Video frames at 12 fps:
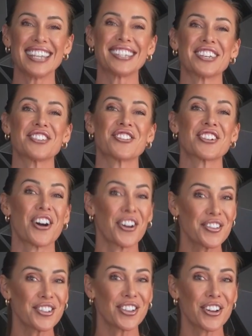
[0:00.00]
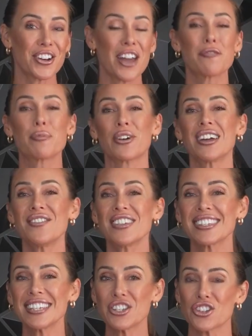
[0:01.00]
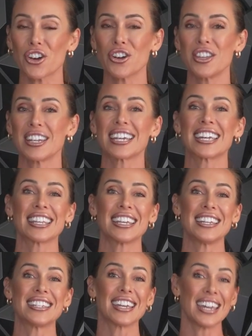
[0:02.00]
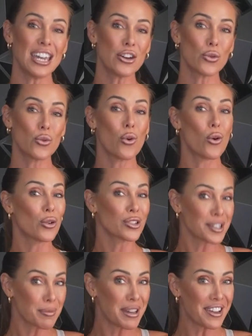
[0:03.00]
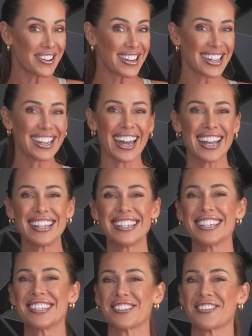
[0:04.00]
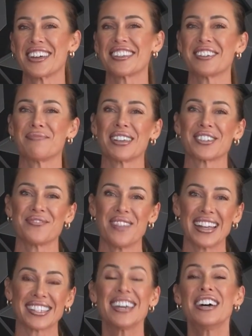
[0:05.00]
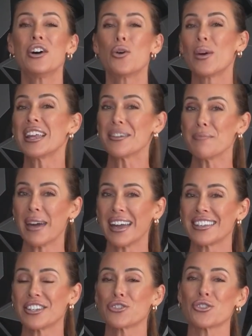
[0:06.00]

eccentric overload have previously shown that it can lead to equal or superior gains in strength and muscle mass when compared to